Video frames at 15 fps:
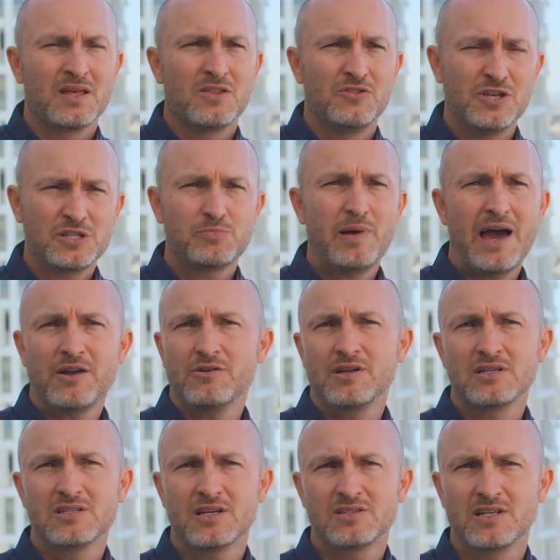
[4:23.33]
this pattern
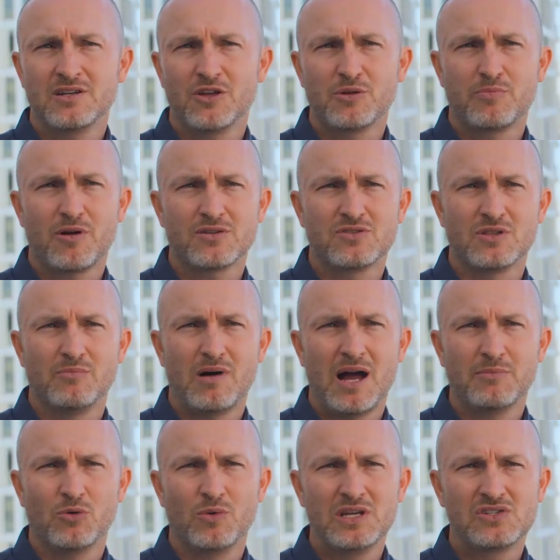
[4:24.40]
exists in other parts of the
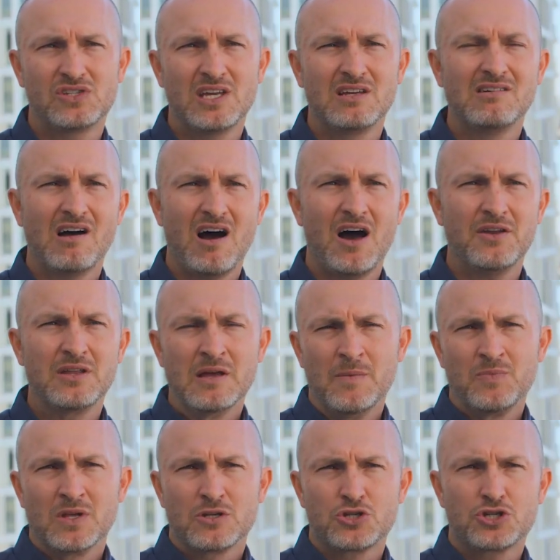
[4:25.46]
Bible. We see God
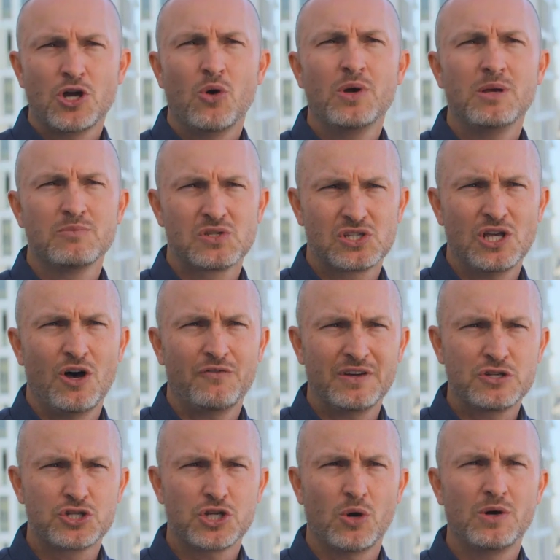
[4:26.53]
show himself
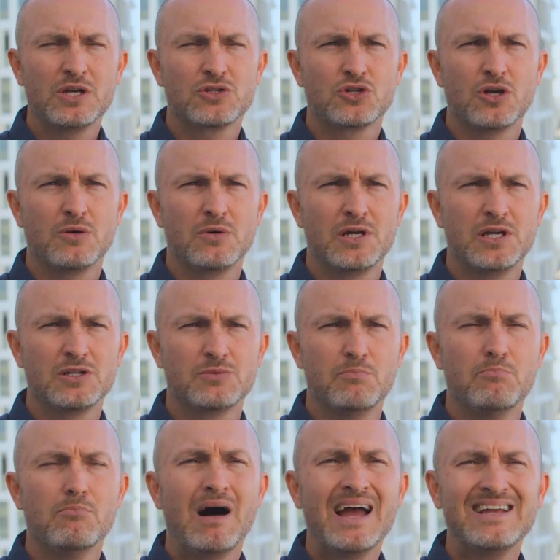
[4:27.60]
and show his
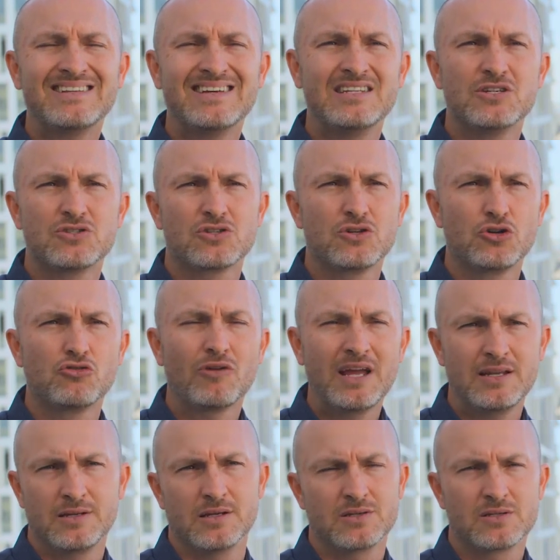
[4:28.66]
might and his
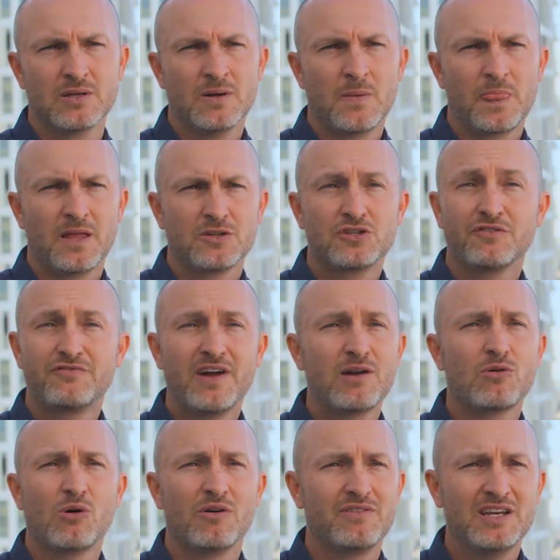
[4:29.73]
greatness to
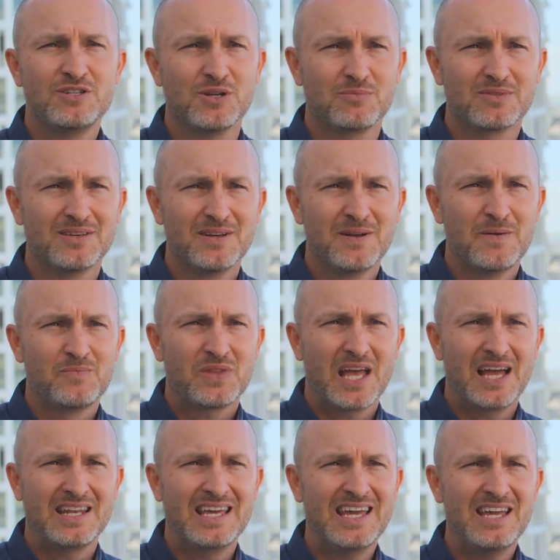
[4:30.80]
Pharaoh of Egypt,
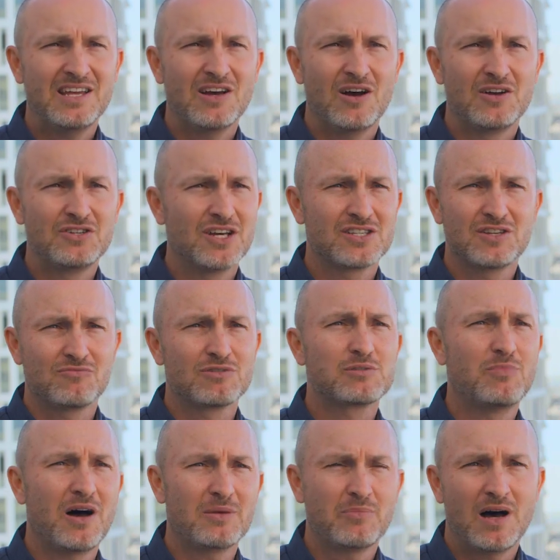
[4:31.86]
and he doesn't
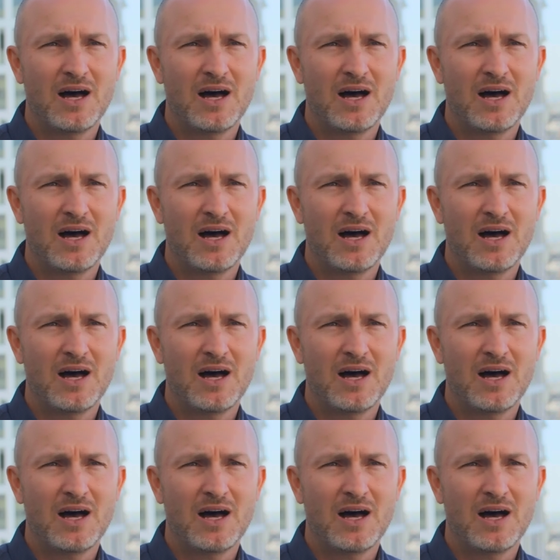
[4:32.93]
respond